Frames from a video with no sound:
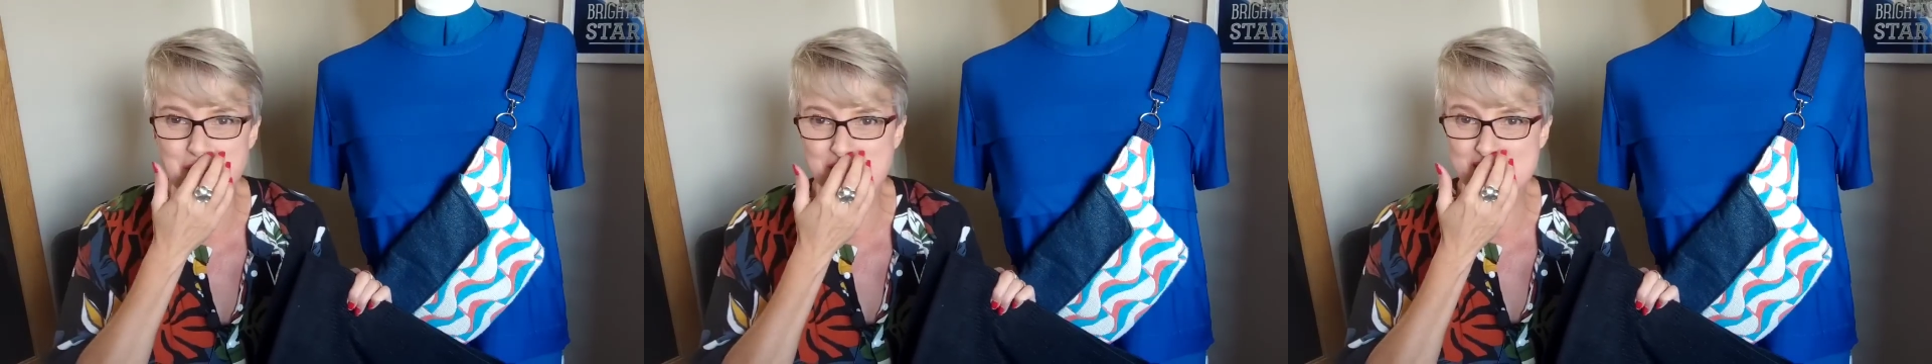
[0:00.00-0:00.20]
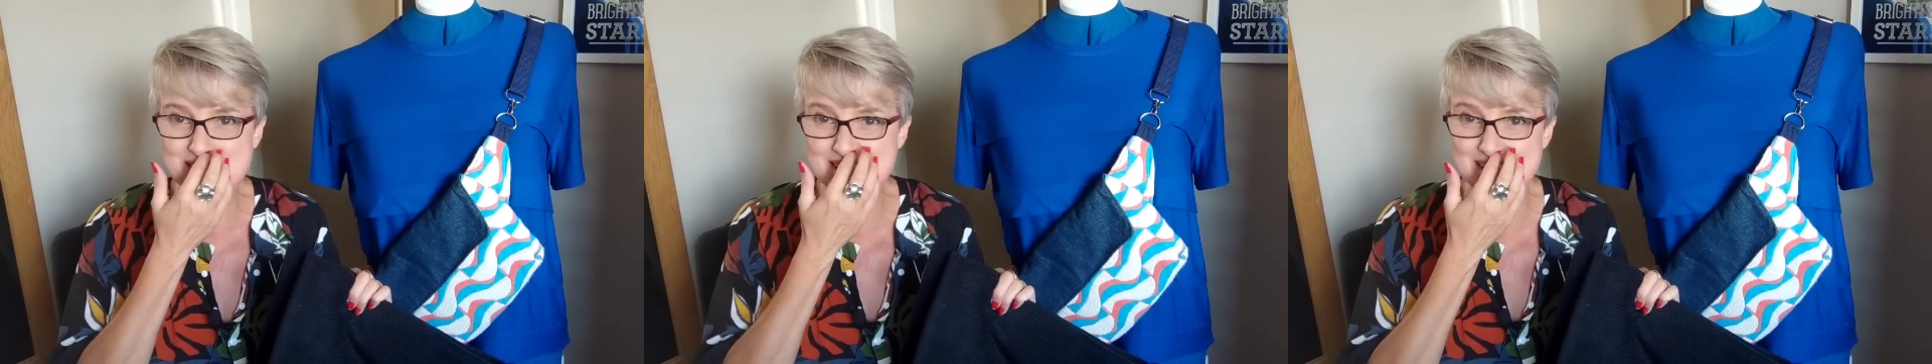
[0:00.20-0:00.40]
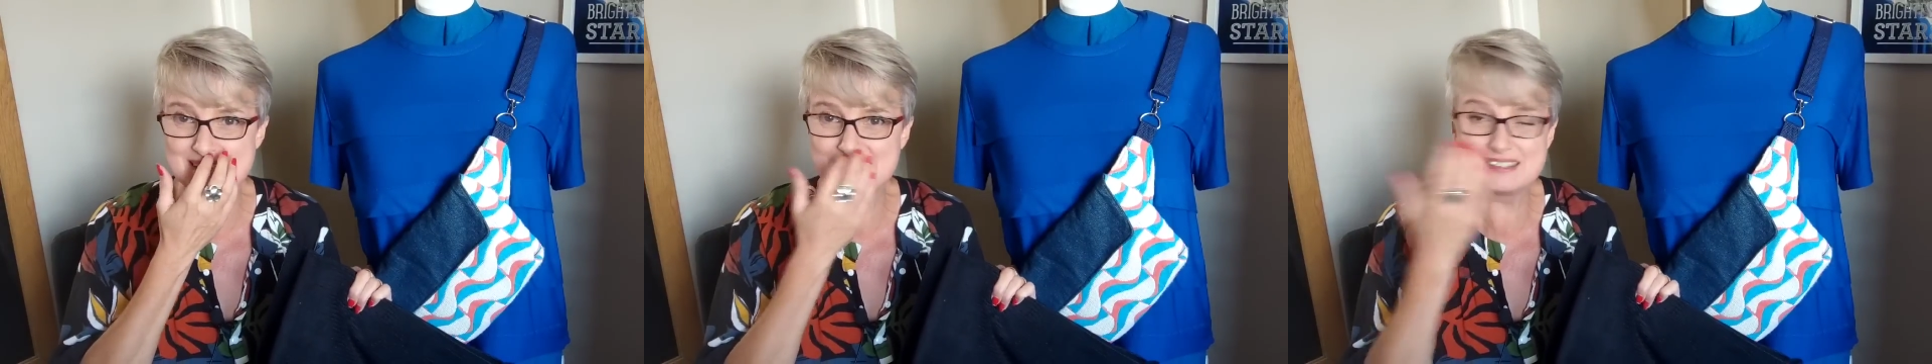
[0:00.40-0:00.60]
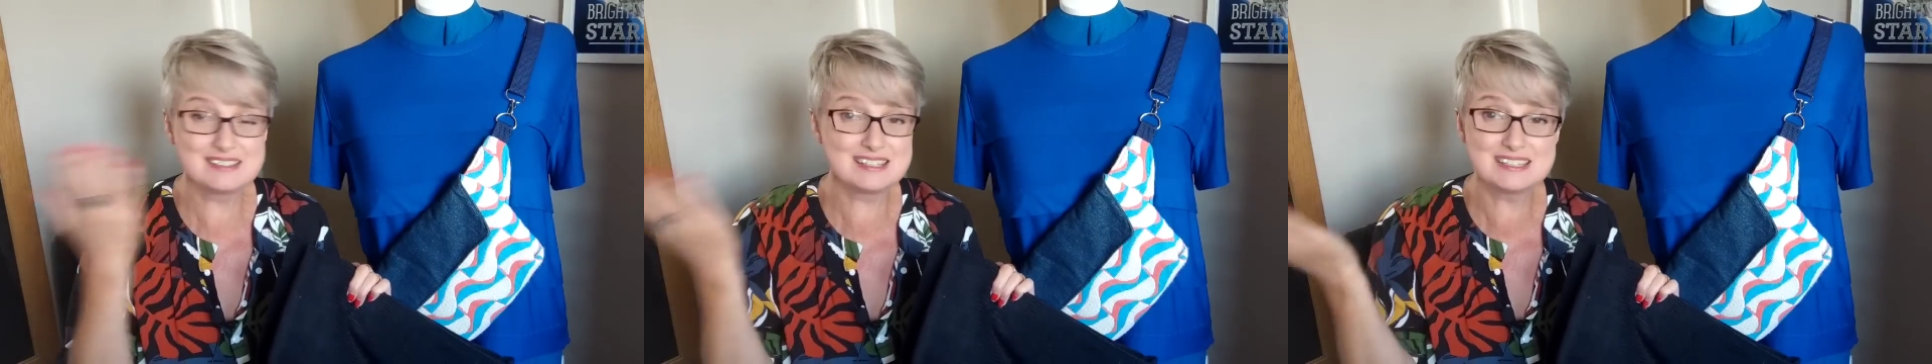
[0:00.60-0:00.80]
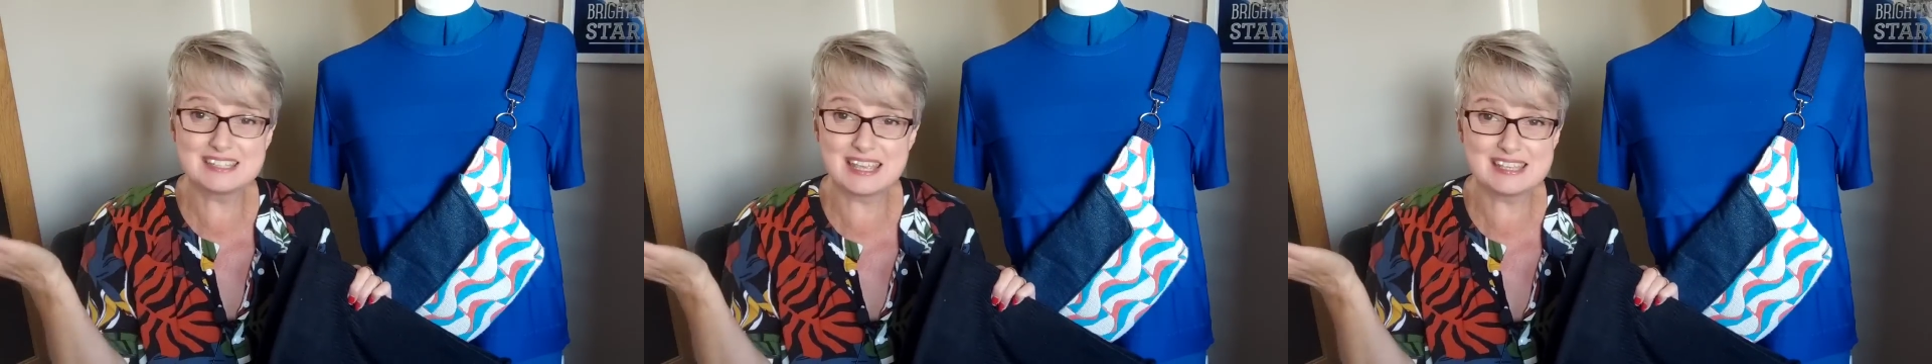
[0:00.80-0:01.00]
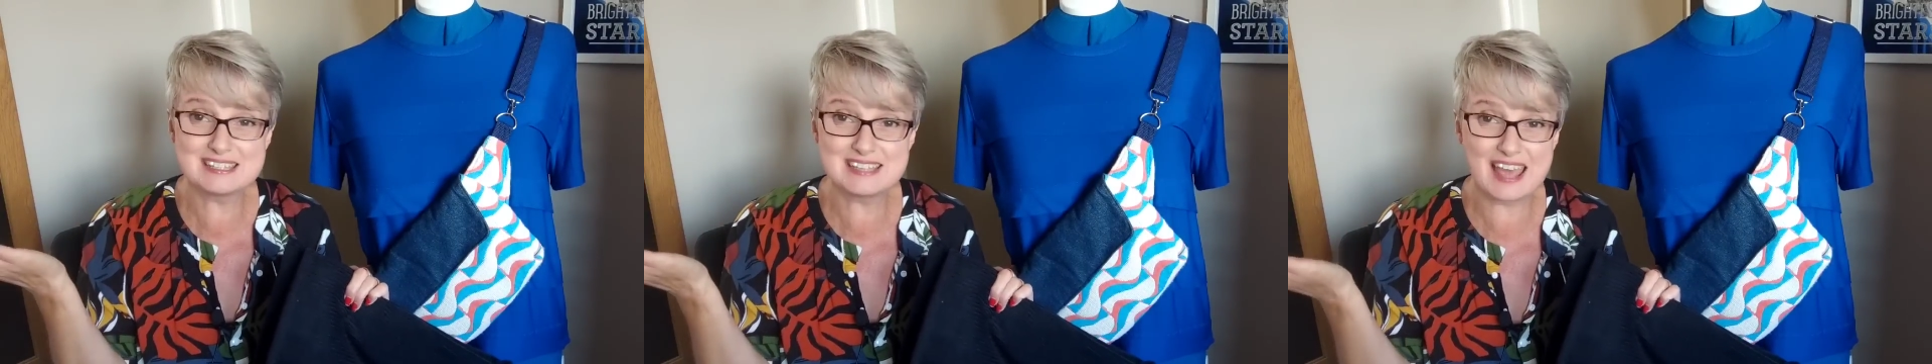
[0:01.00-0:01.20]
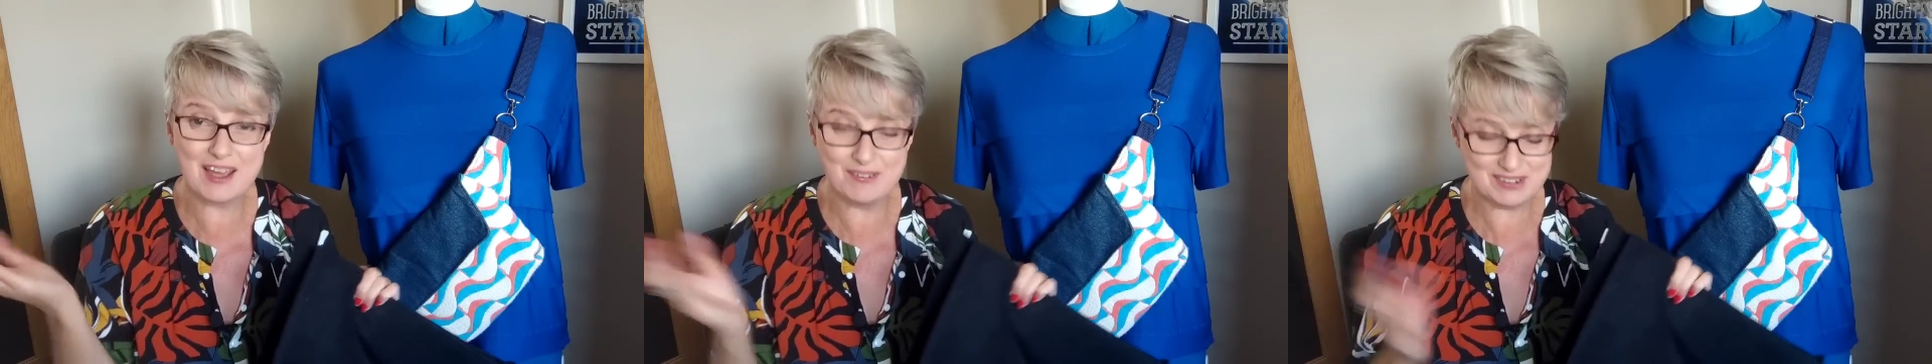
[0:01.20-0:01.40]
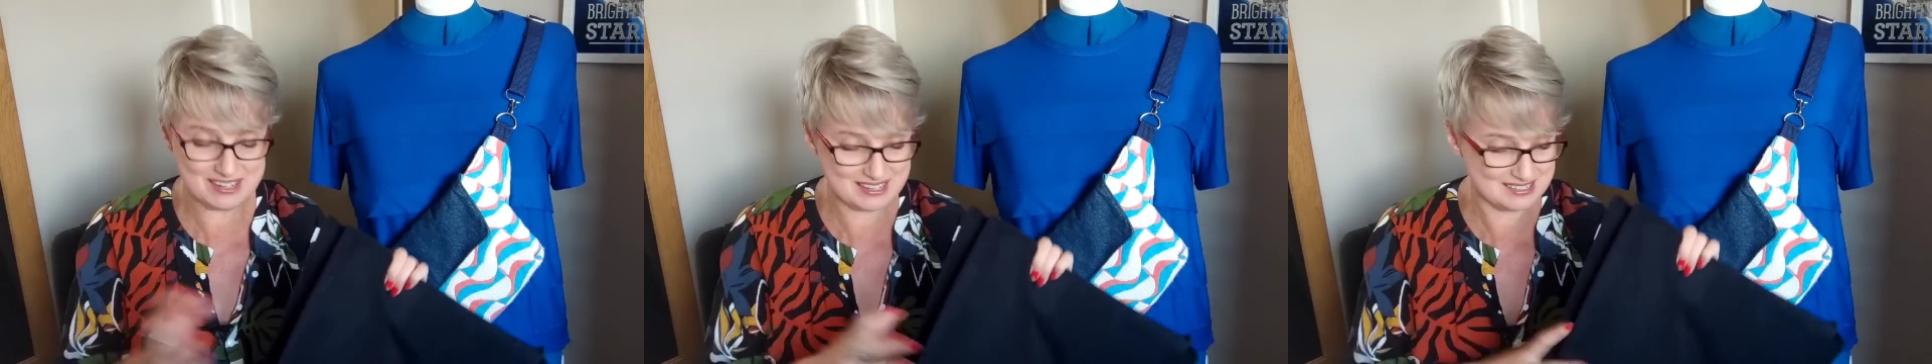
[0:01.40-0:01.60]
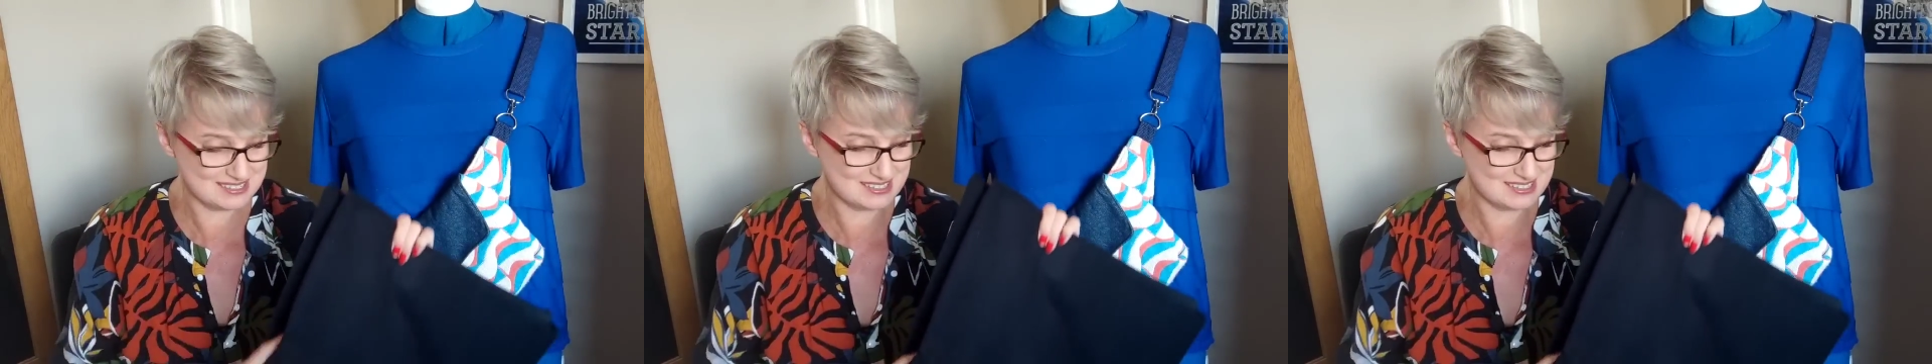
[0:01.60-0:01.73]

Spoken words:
but that's just how it is.